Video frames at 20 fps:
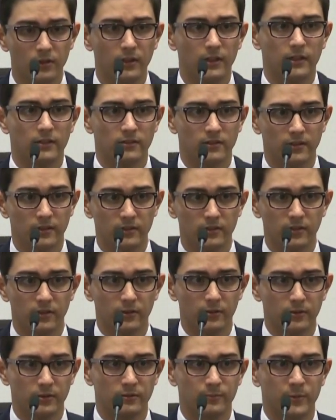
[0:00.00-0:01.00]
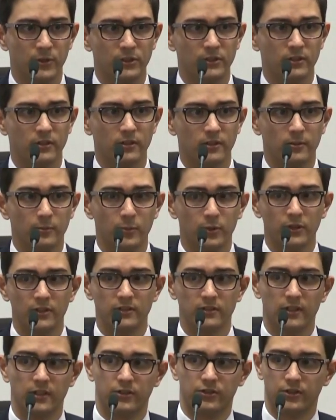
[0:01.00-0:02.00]
Yes, they took me to the
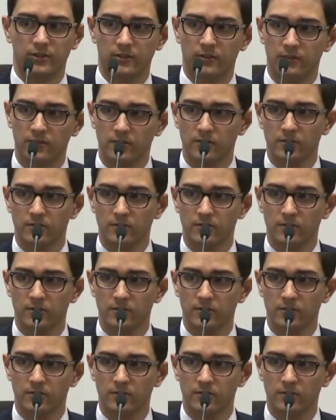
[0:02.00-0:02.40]
police station.